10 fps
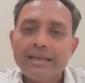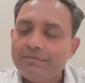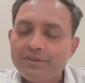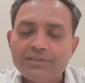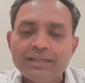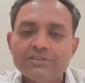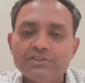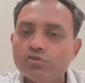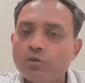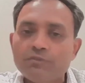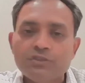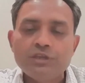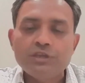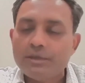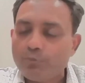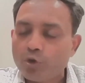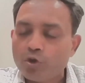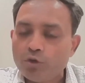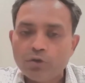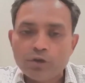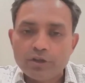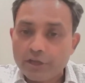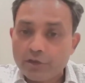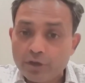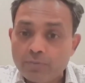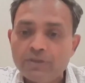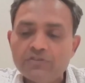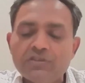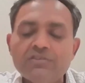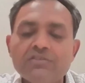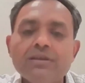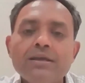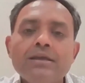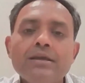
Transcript: Anyways, that's a job which we keep on doing on a regular basis.